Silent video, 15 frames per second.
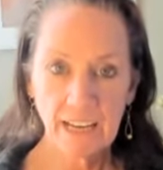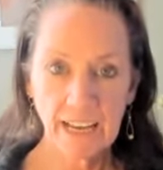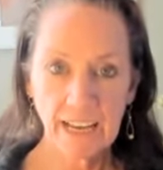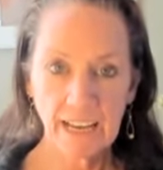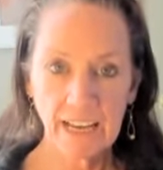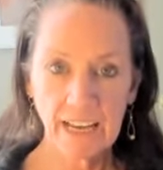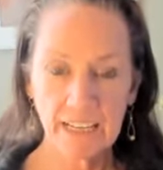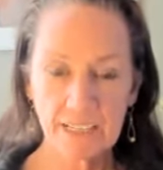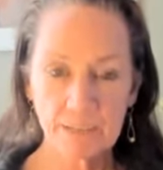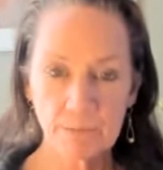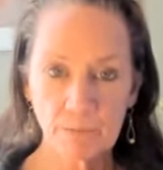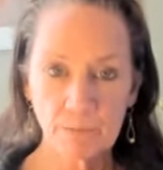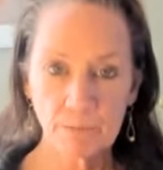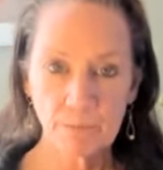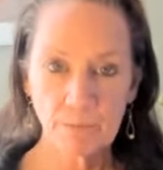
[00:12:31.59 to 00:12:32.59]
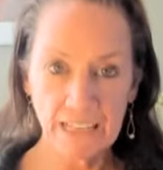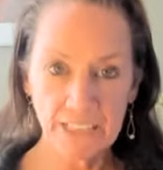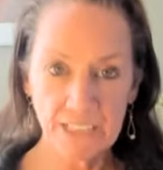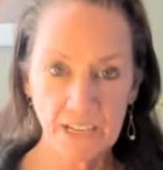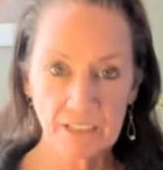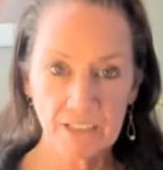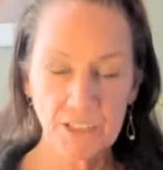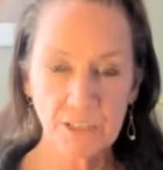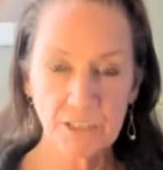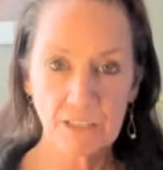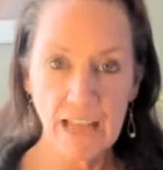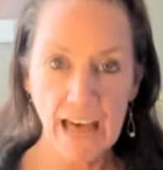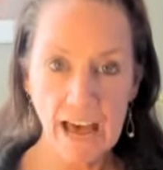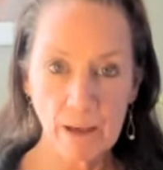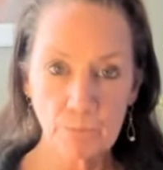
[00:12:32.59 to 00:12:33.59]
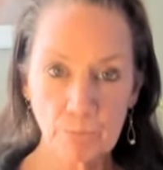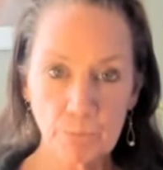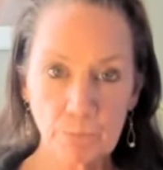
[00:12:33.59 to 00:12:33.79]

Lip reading: hand back down to your lap.